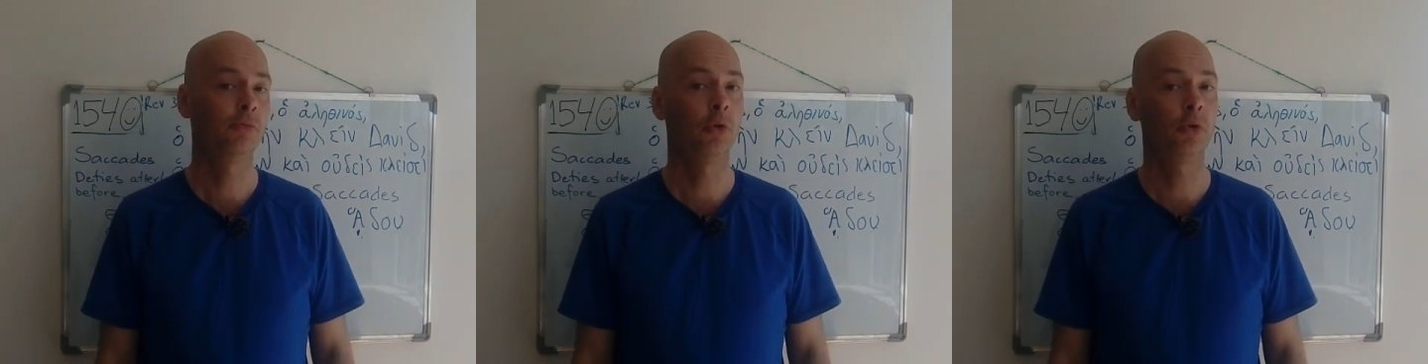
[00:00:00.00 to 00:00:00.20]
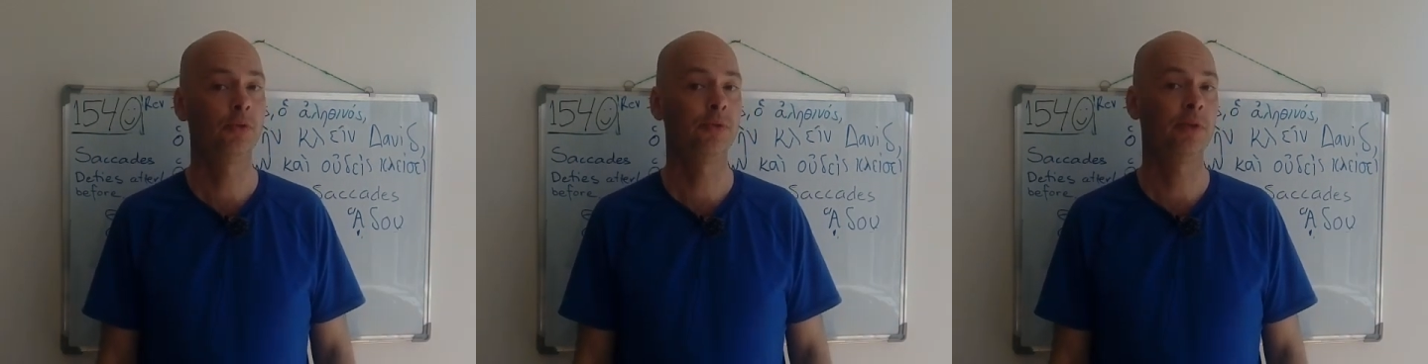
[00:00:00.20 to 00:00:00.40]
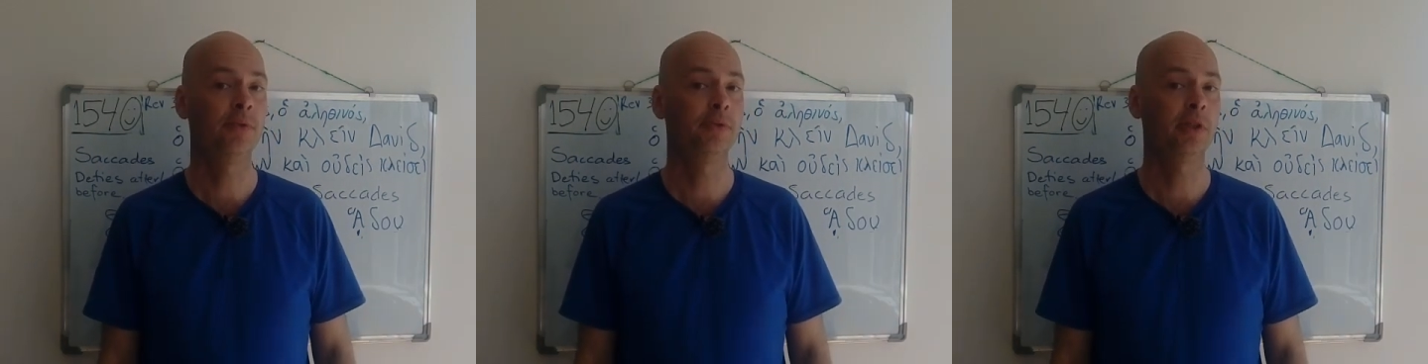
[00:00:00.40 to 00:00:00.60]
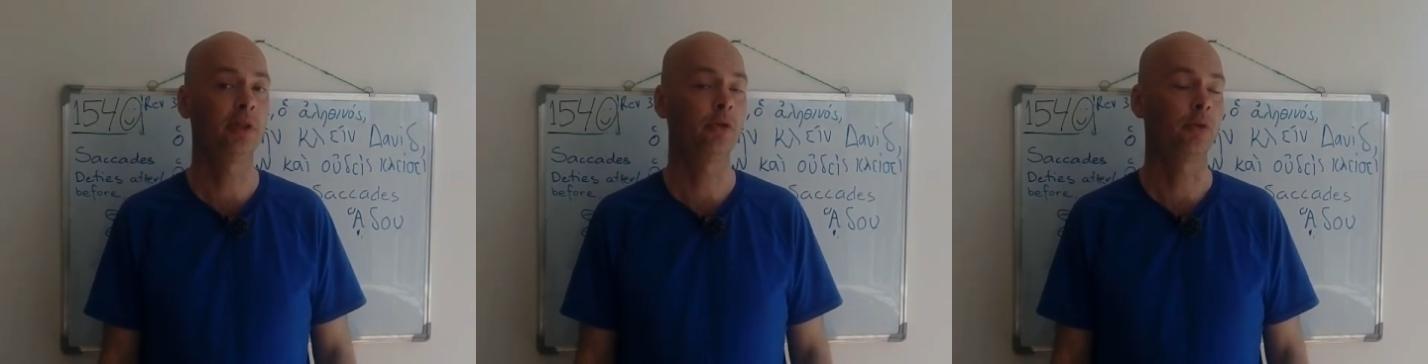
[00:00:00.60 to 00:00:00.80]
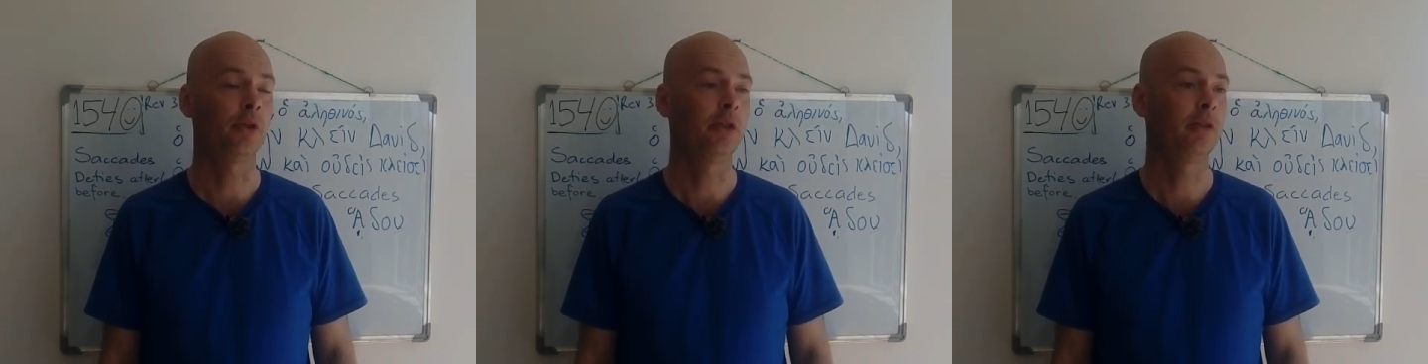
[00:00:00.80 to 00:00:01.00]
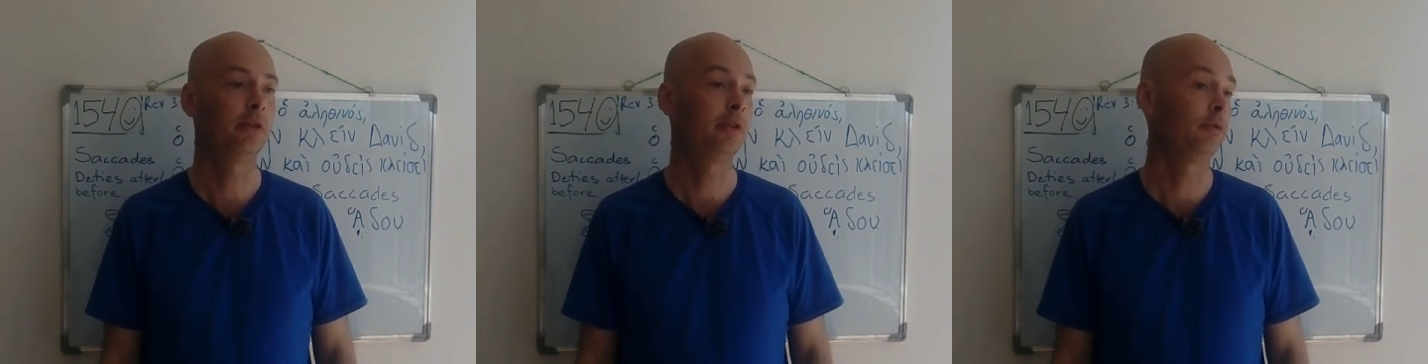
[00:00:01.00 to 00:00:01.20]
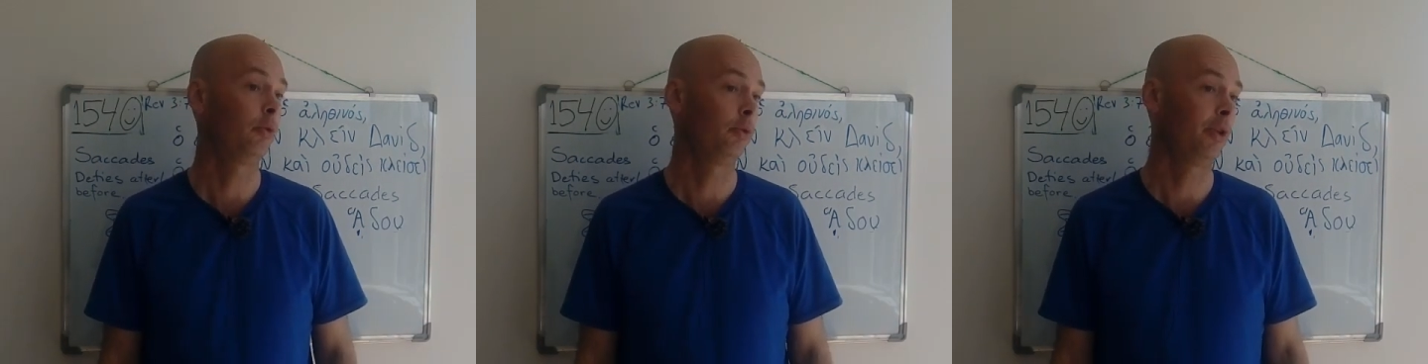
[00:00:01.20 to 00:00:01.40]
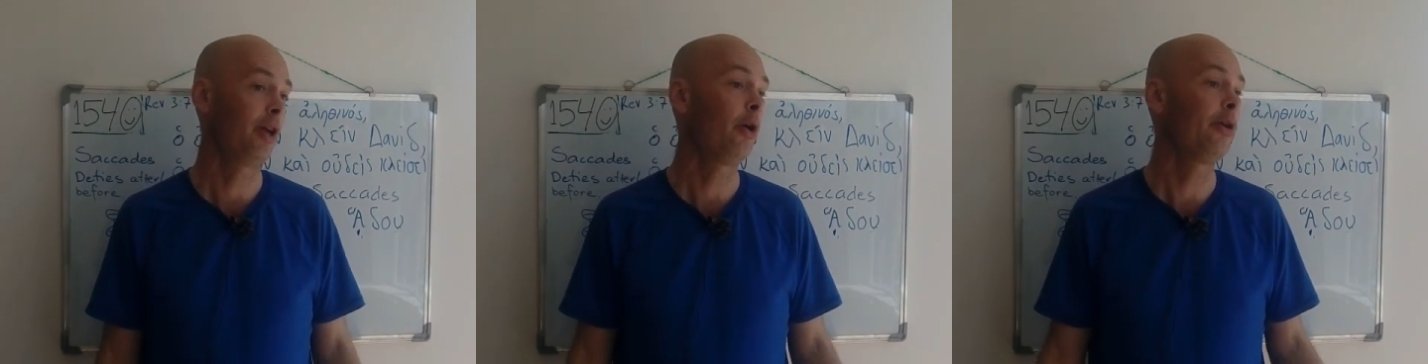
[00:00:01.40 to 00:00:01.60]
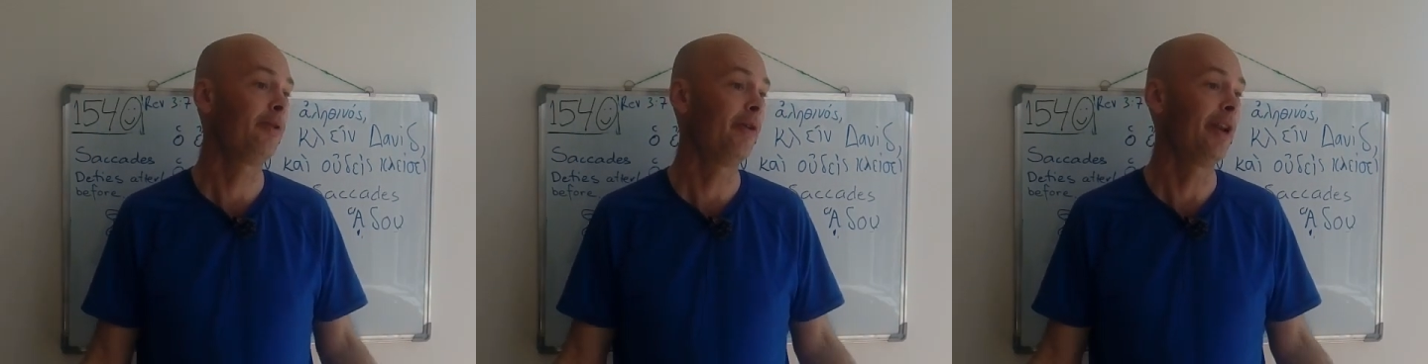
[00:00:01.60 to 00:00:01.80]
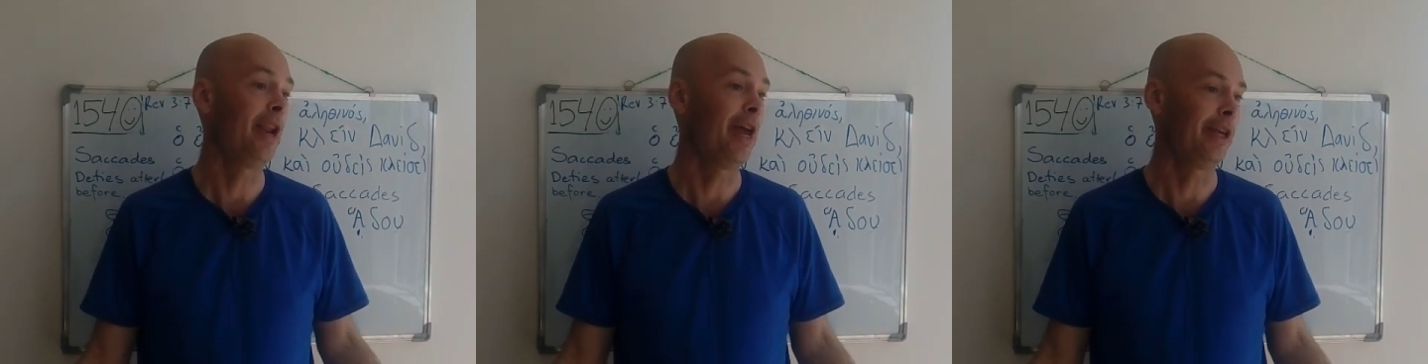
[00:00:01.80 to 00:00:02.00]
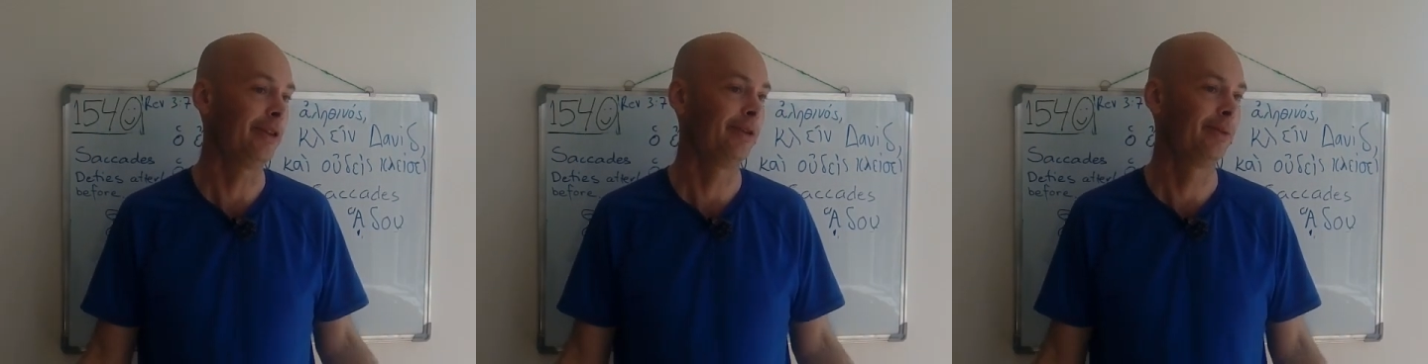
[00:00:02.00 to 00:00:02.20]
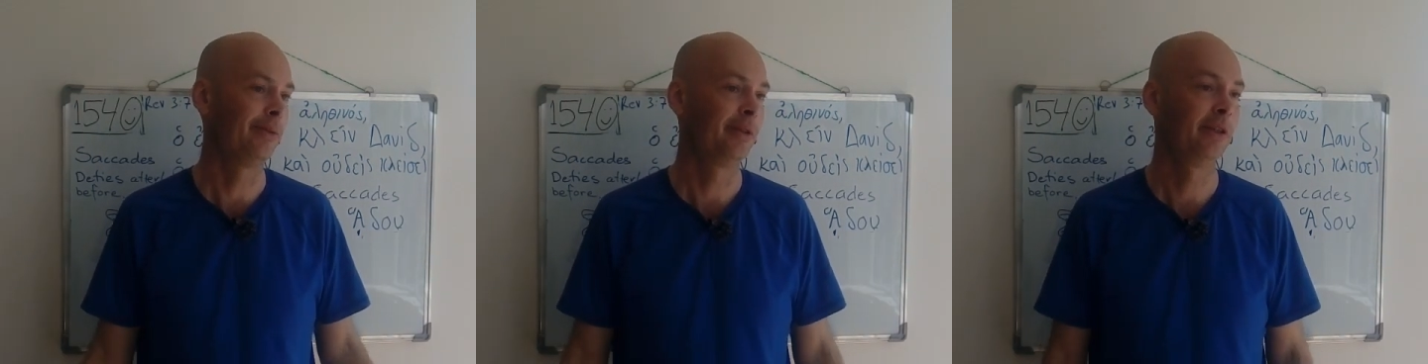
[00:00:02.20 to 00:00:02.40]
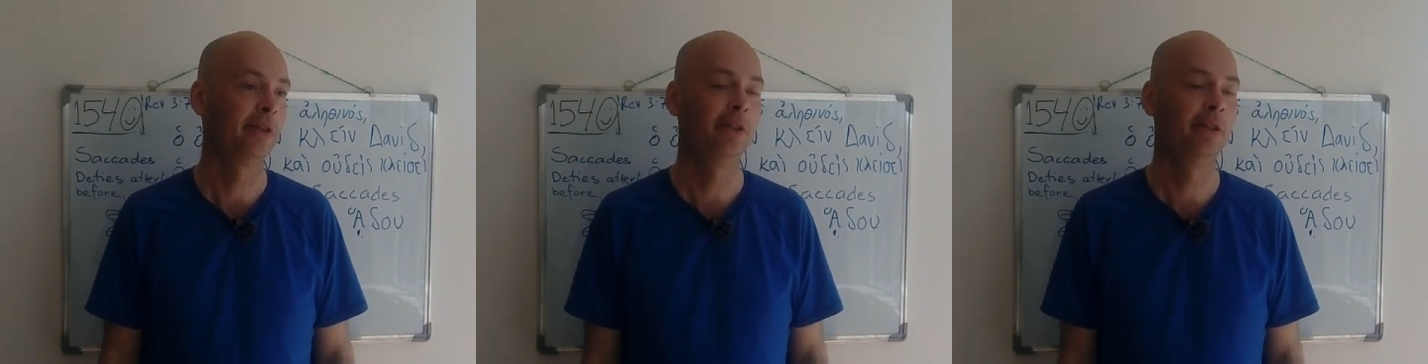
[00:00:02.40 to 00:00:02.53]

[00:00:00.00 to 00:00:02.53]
4th, 5th century. So they are even late.